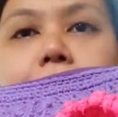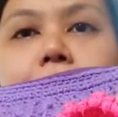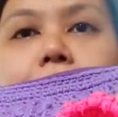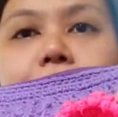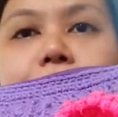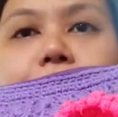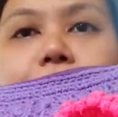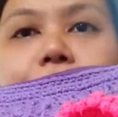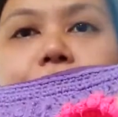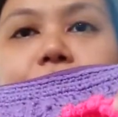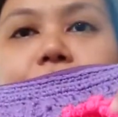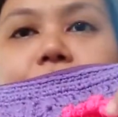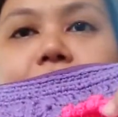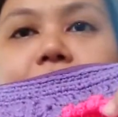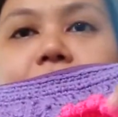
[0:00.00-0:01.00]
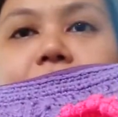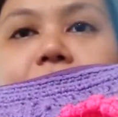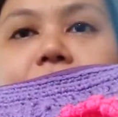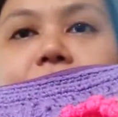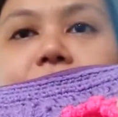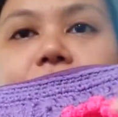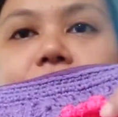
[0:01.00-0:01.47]
popcorn granny
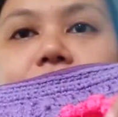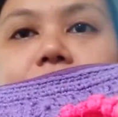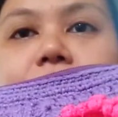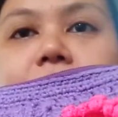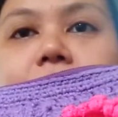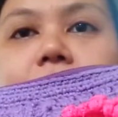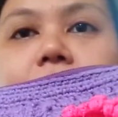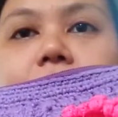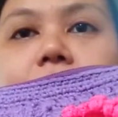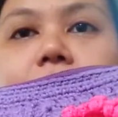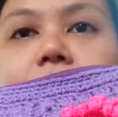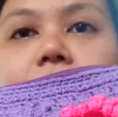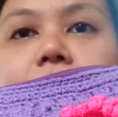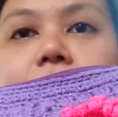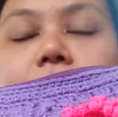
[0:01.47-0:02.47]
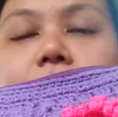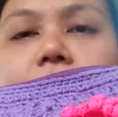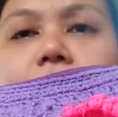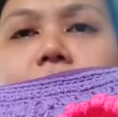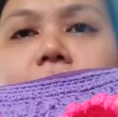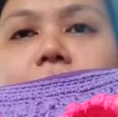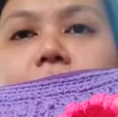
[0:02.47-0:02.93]
stitches
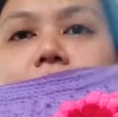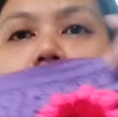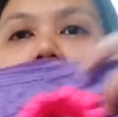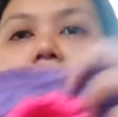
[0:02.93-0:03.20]
or